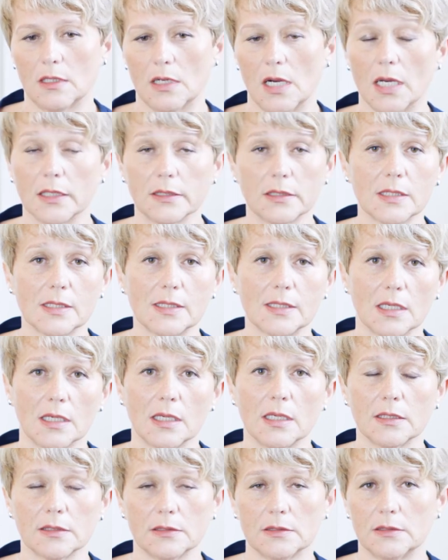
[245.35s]
others
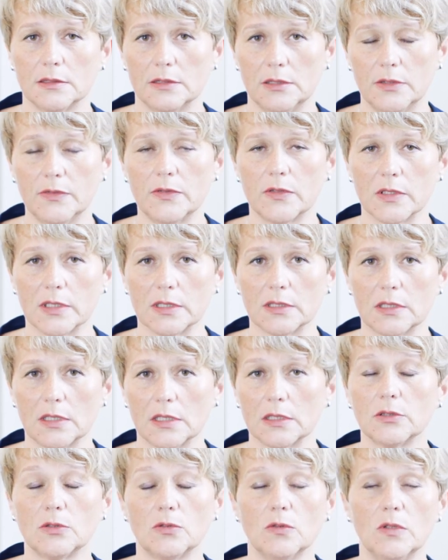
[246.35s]
are different and